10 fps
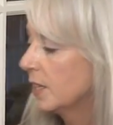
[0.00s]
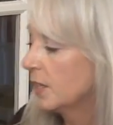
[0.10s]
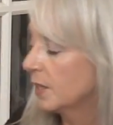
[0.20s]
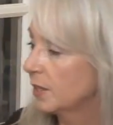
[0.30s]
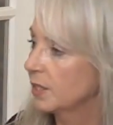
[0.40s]

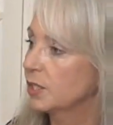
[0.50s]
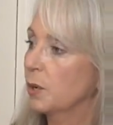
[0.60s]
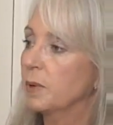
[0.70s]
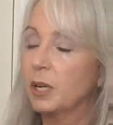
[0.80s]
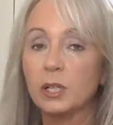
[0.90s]
So I'm gonna
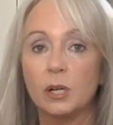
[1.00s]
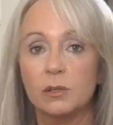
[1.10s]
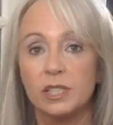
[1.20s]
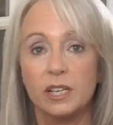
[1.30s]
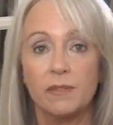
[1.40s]
close the
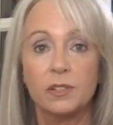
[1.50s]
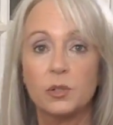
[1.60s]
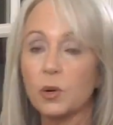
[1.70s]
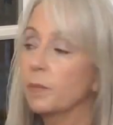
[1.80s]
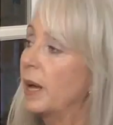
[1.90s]
oven door
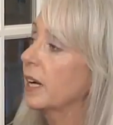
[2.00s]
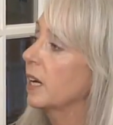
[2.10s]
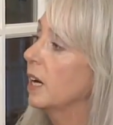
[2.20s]
back up